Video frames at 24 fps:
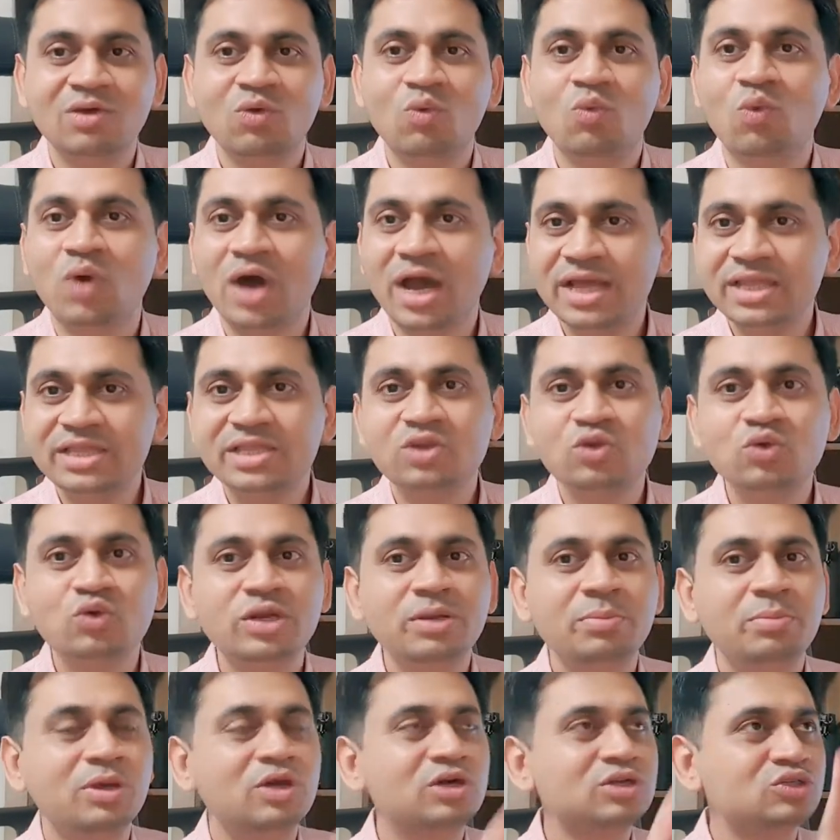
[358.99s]
Why they do
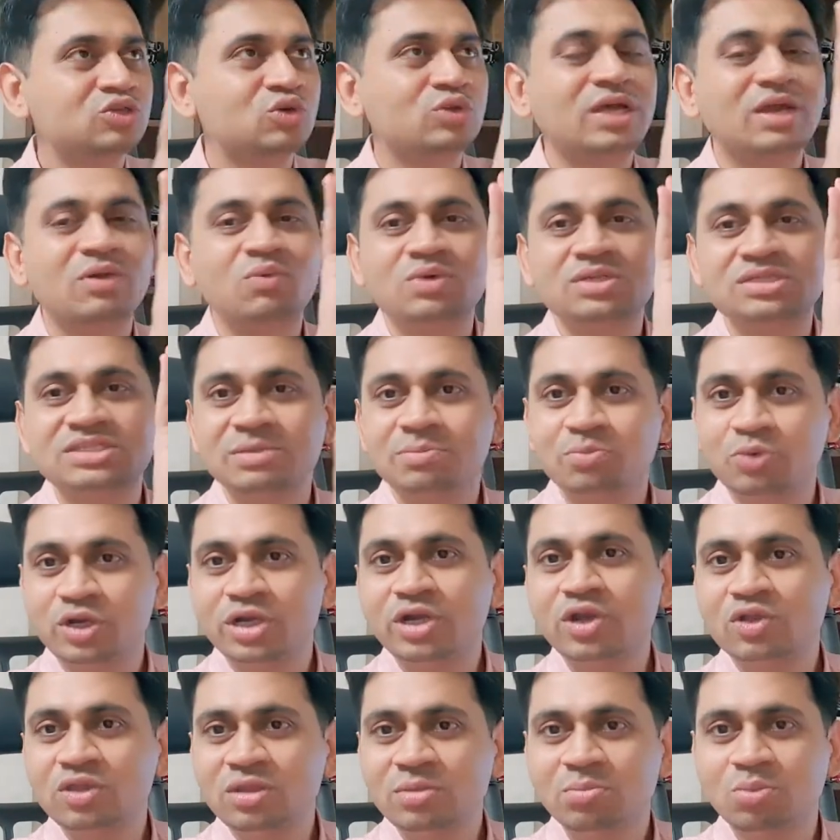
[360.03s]
it? Because so that once they put
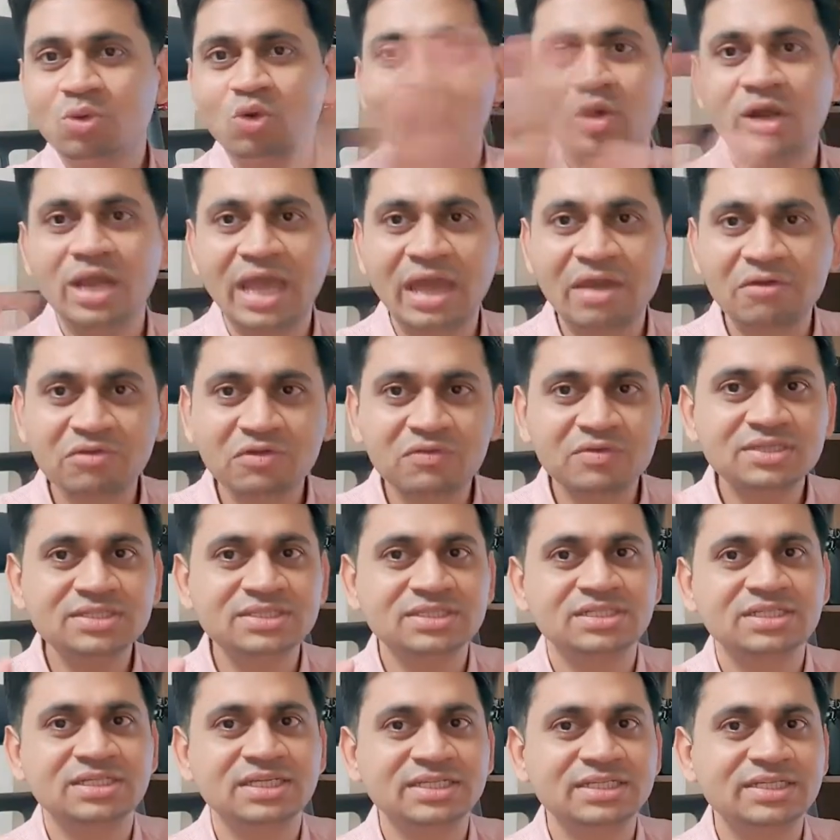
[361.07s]
it on the board, everyone
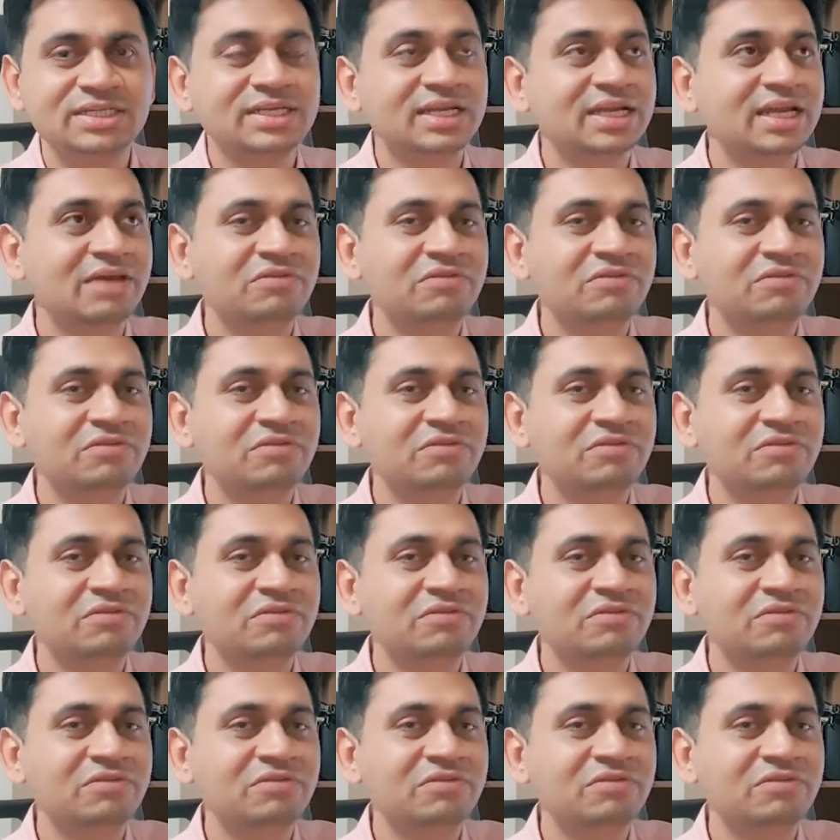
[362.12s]
sees it and